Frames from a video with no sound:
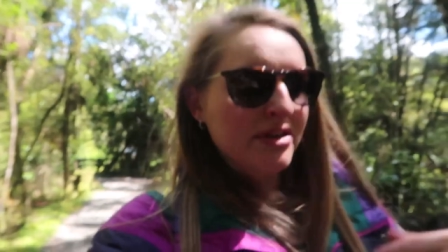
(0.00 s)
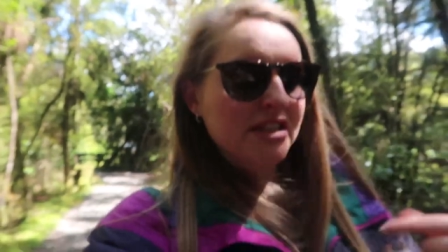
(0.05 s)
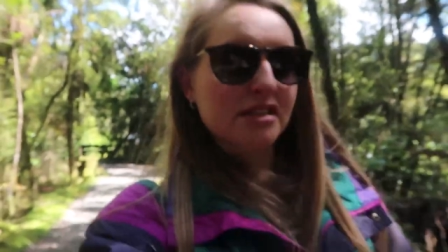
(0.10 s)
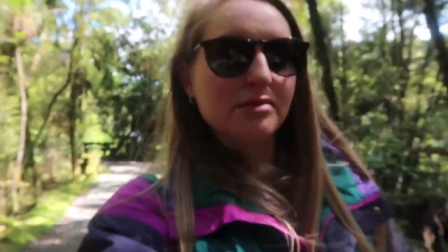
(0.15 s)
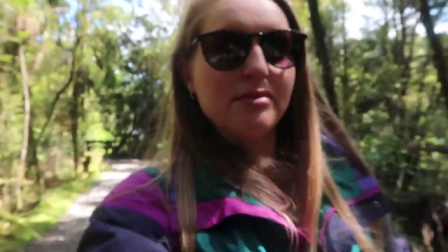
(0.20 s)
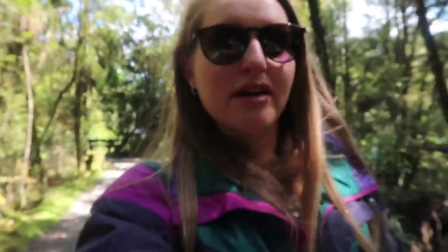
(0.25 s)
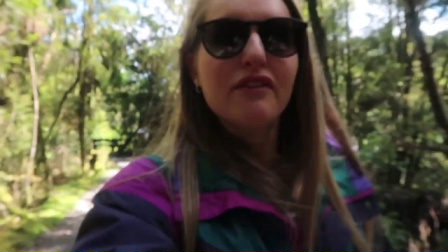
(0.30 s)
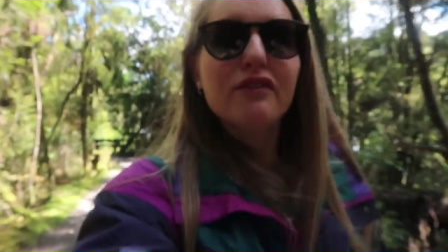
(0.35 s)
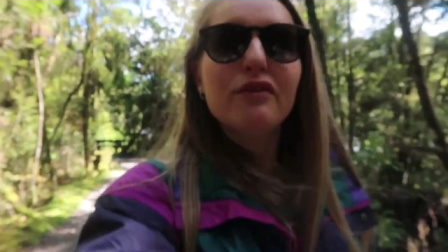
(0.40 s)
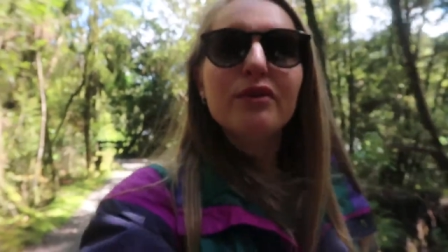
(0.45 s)
which is
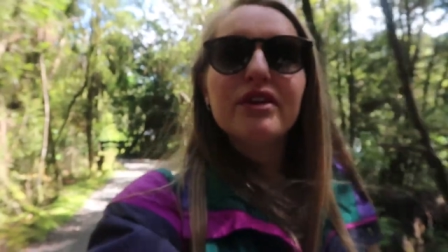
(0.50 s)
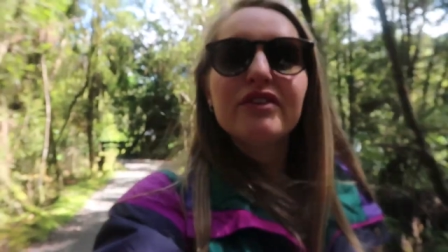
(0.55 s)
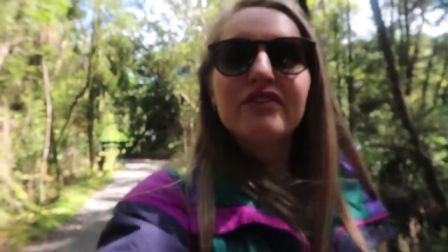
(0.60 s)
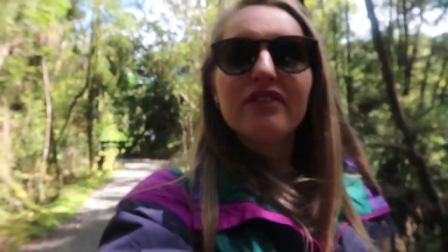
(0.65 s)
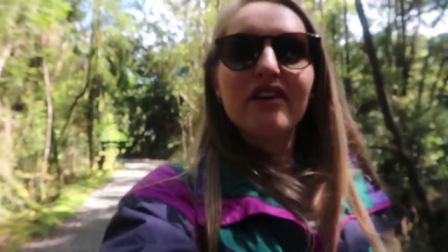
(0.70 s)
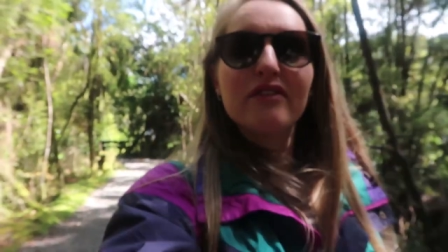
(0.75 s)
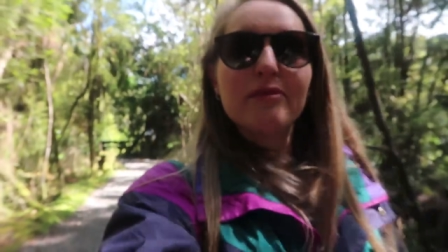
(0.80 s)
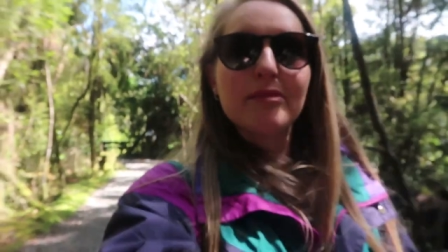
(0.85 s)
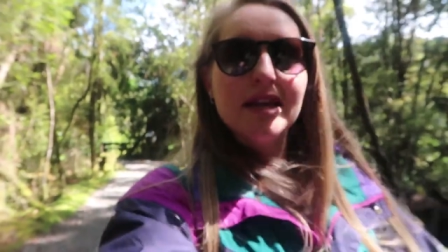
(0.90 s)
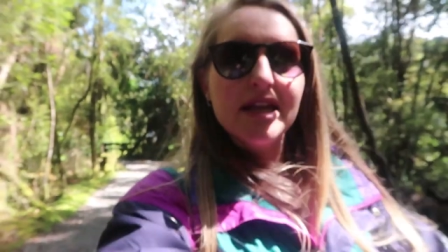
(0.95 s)
about
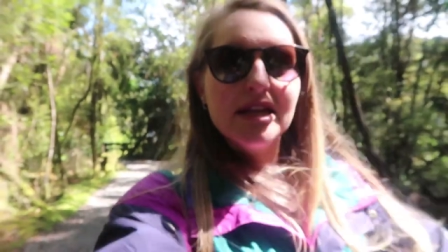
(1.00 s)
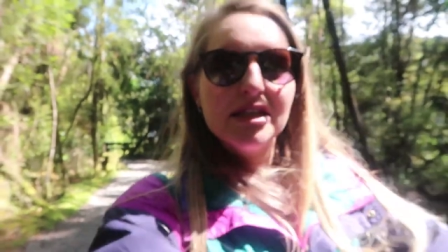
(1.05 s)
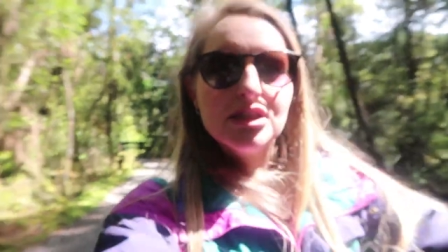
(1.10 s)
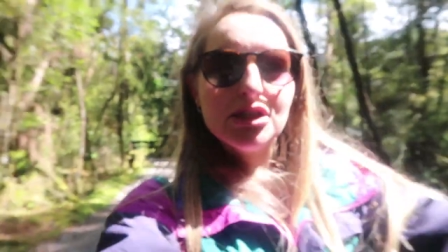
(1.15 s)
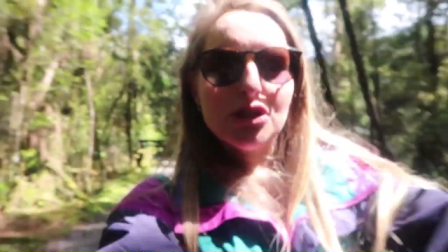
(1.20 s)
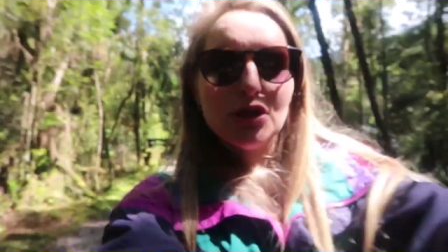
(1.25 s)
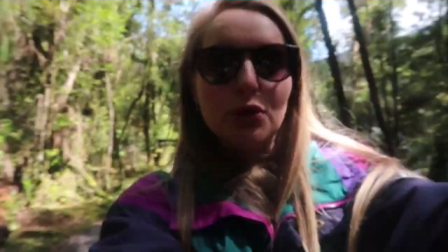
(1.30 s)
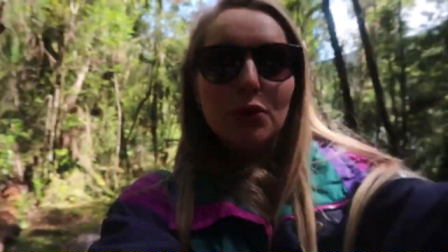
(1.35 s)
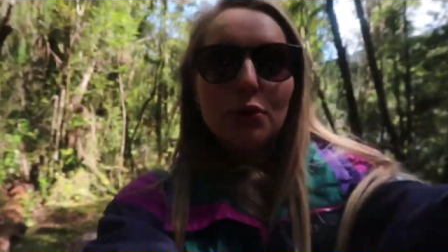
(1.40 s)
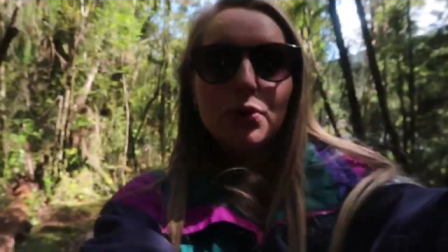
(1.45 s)
45 minutes
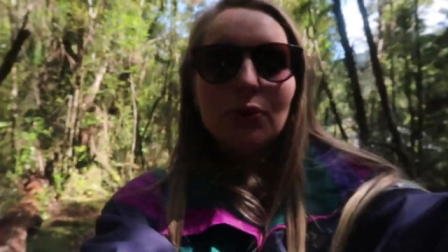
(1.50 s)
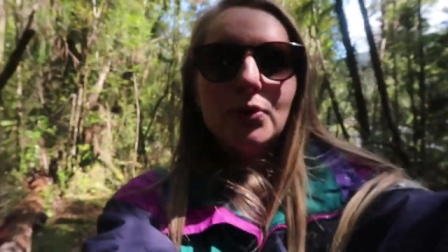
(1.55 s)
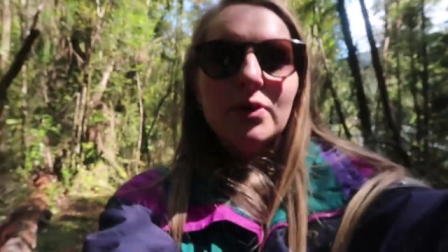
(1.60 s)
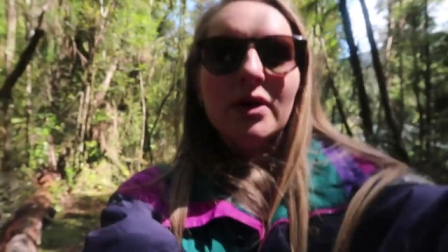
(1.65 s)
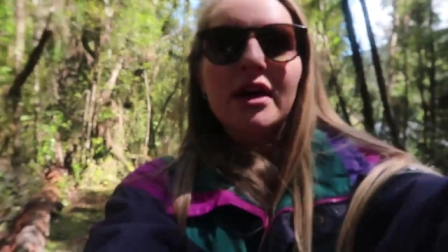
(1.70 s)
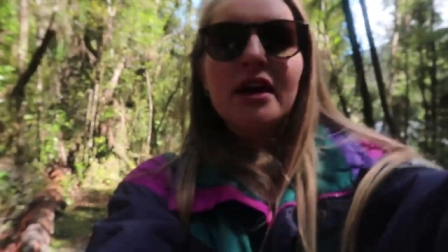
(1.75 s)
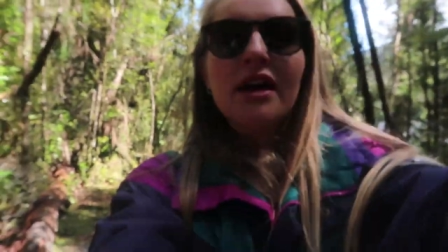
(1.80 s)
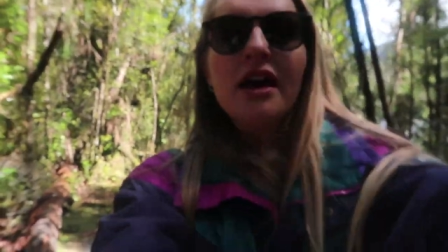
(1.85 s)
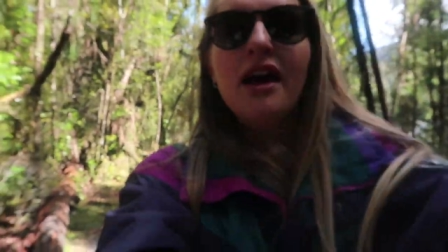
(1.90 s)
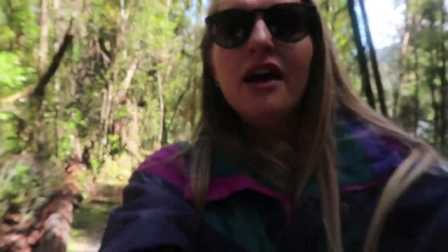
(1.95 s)
to
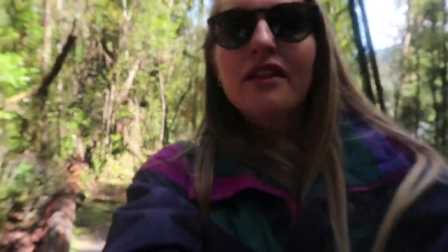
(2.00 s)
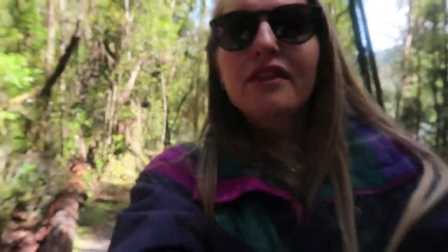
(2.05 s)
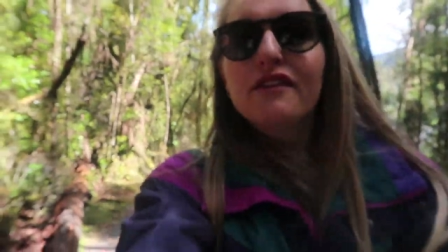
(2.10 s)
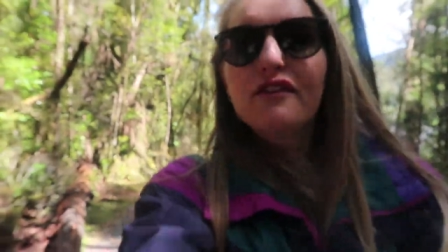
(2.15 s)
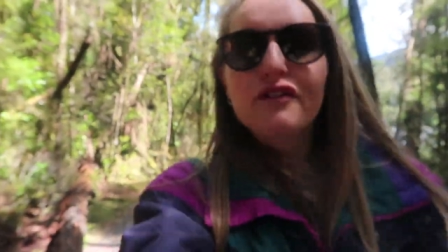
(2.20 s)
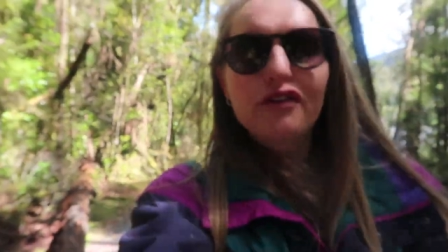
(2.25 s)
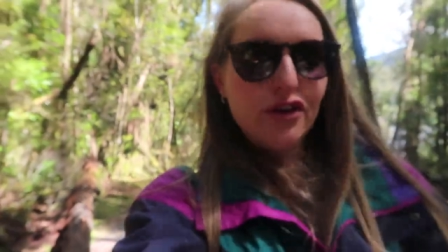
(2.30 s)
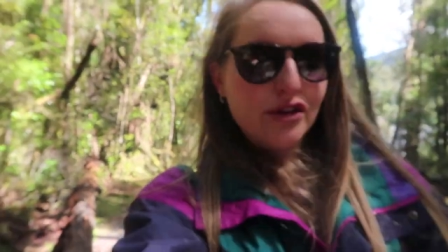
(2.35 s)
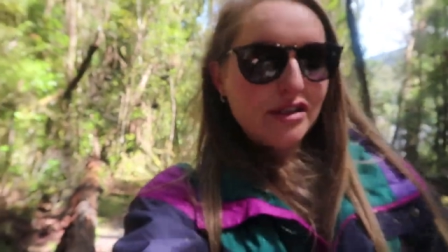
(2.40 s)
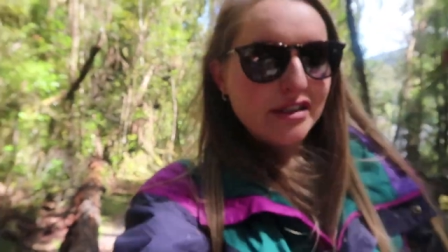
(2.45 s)
the
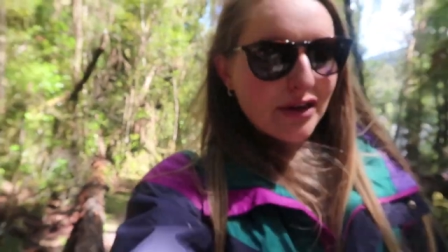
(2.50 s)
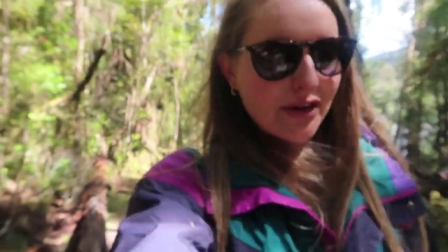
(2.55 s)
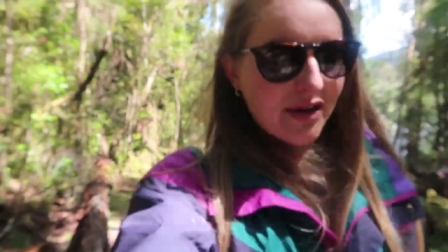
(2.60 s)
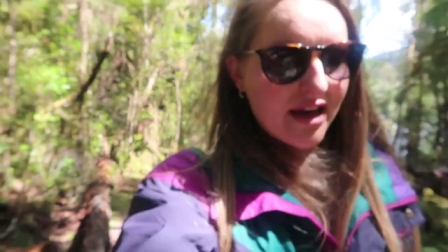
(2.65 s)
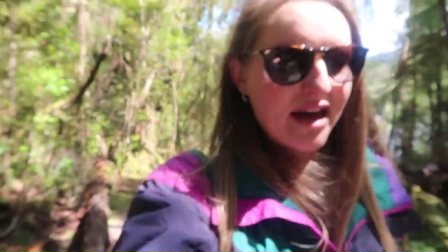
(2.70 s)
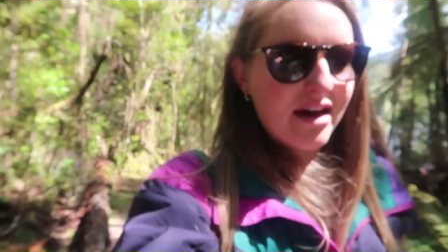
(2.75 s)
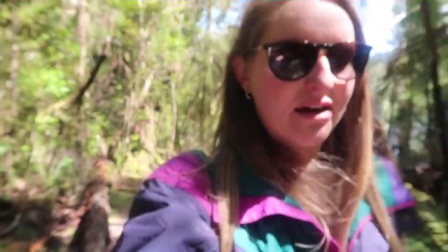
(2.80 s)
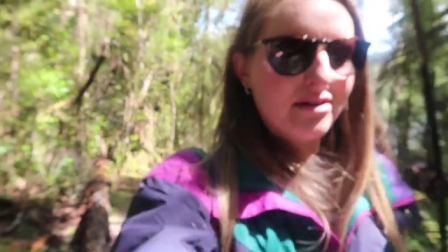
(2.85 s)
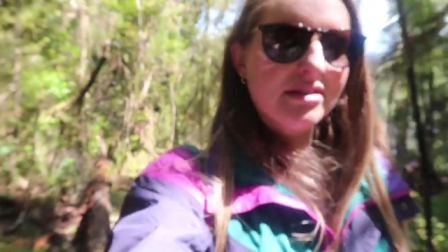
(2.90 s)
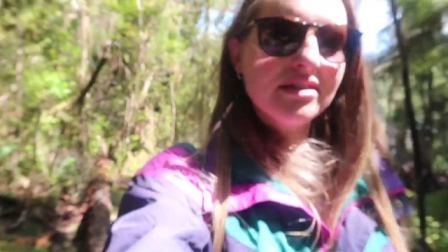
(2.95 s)
first
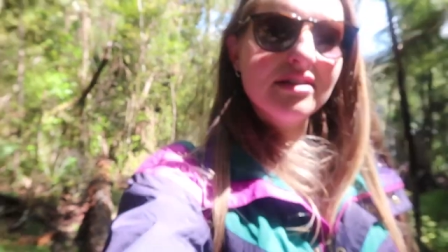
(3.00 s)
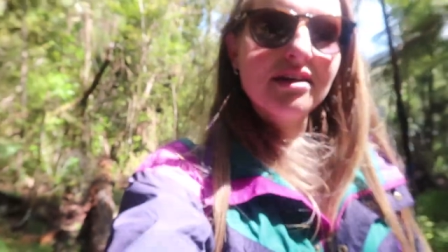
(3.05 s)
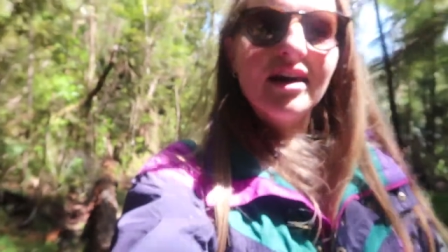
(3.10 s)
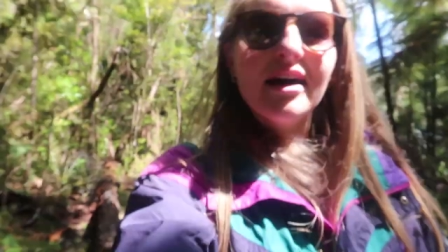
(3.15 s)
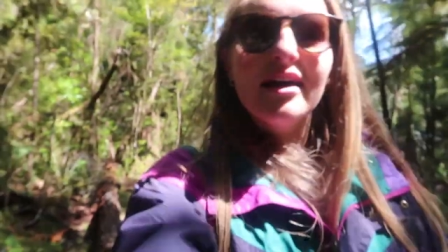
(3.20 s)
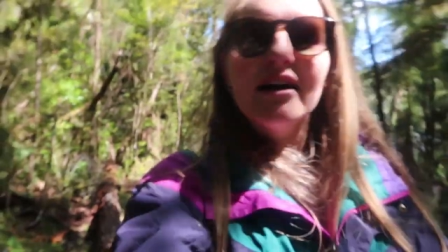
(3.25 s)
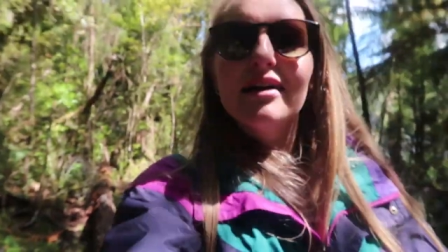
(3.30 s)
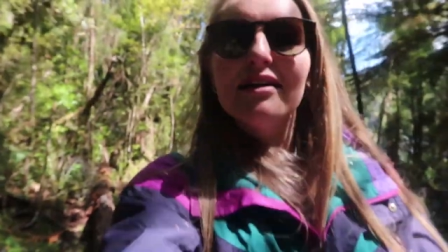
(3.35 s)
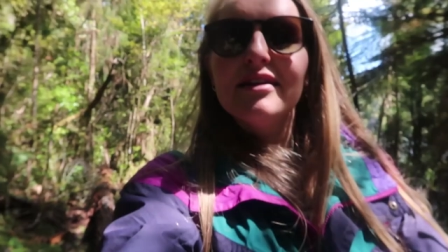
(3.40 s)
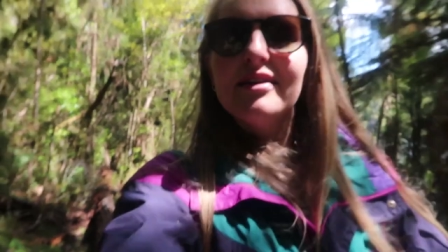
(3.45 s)
lookout.
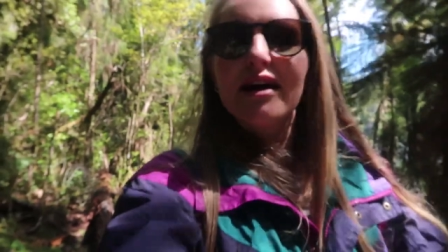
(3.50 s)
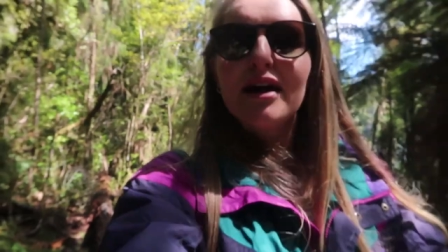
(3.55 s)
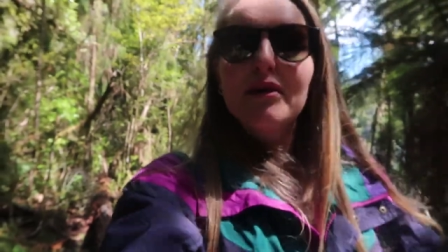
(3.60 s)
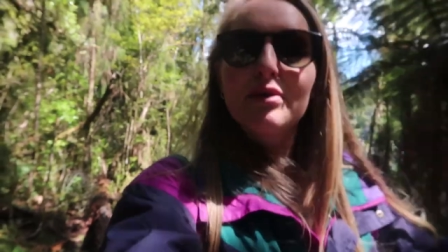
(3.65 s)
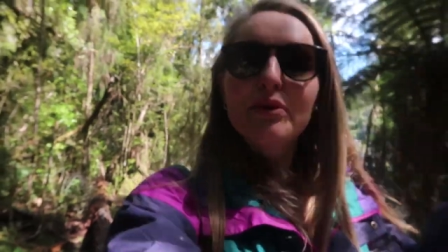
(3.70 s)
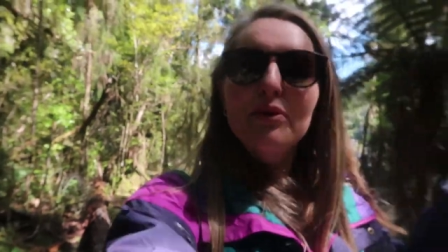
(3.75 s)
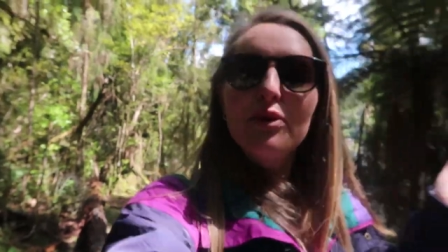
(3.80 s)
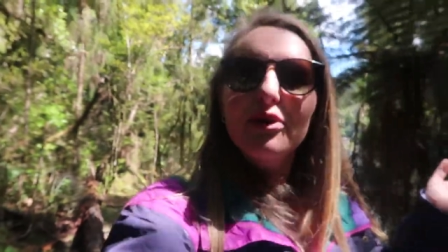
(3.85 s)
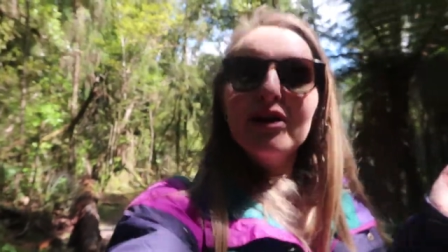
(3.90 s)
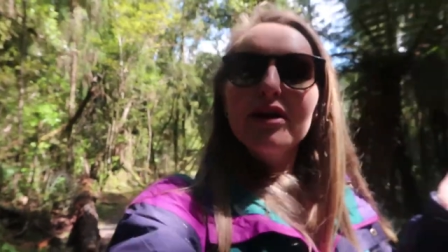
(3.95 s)
Uh, and now
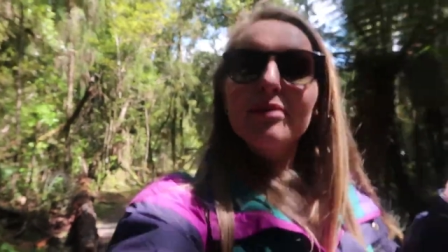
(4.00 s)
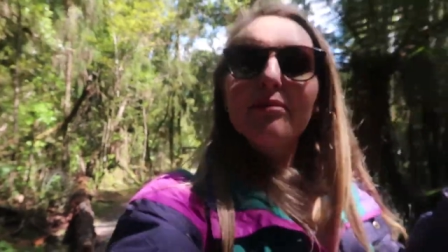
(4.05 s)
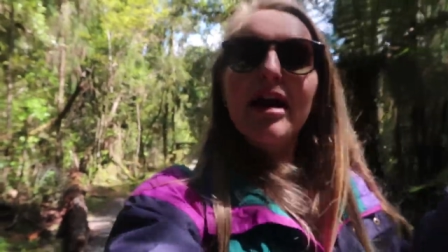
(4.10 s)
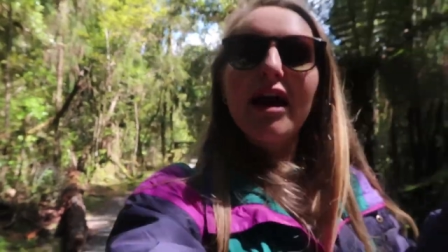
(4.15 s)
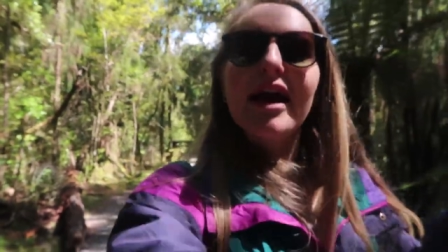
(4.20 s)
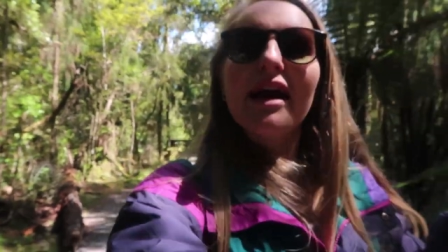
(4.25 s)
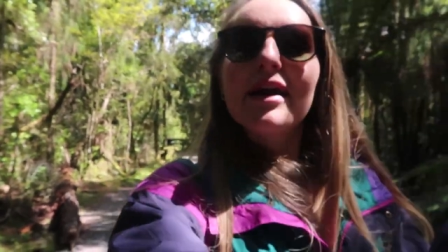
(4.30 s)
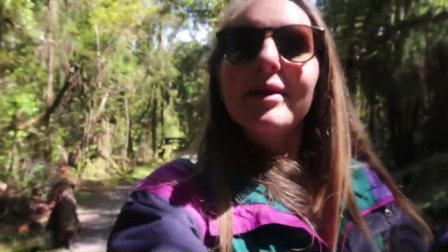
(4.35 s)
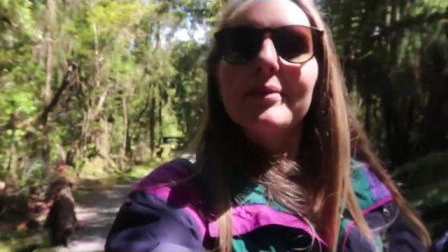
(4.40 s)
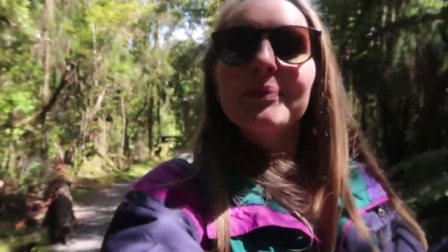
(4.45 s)
we're walking
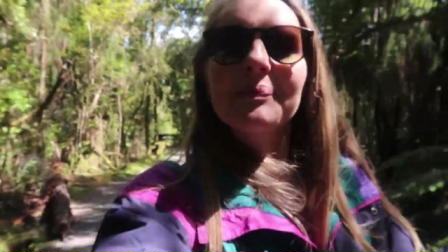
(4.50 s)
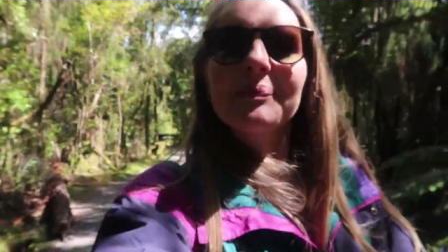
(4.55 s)
back.